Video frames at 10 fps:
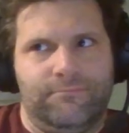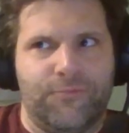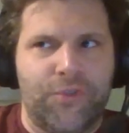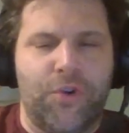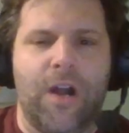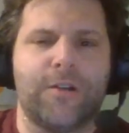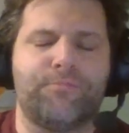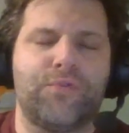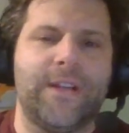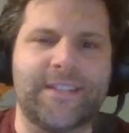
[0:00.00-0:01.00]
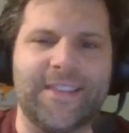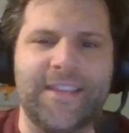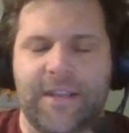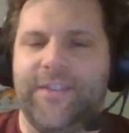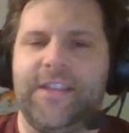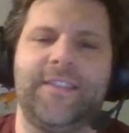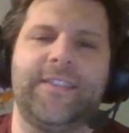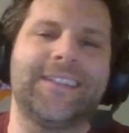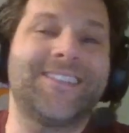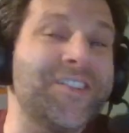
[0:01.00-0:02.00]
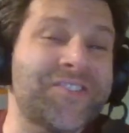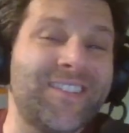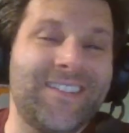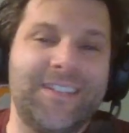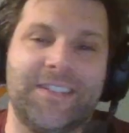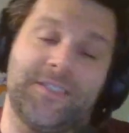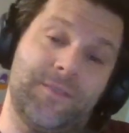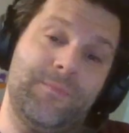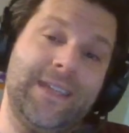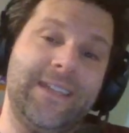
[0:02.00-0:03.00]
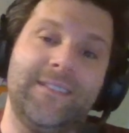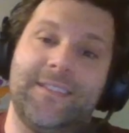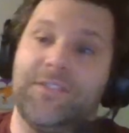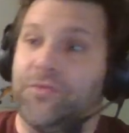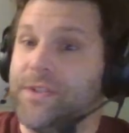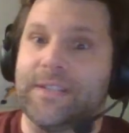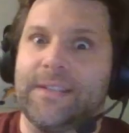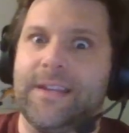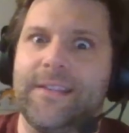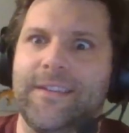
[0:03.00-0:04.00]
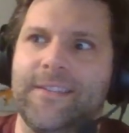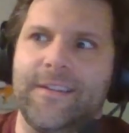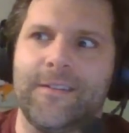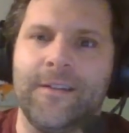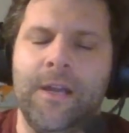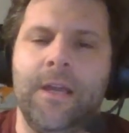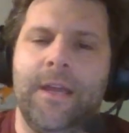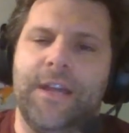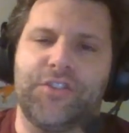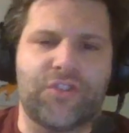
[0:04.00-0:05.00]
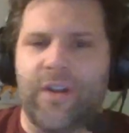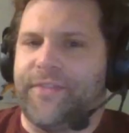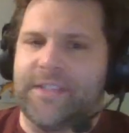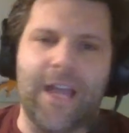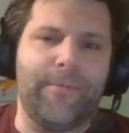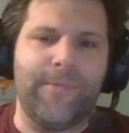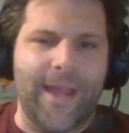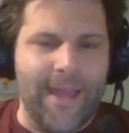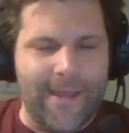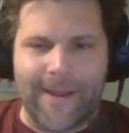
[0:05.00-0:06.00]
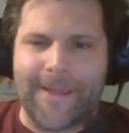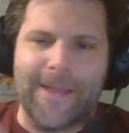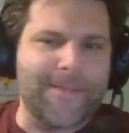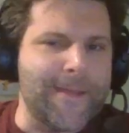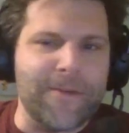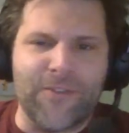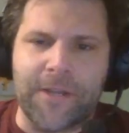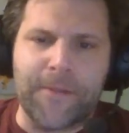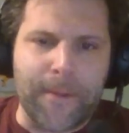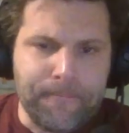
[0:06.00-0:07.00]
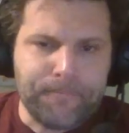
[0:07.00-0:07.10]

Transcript: real hard pressed to think of anything that doesn't. It doesn't mean that there isn't anything there. It's just off the top of my head, I can't think of anything.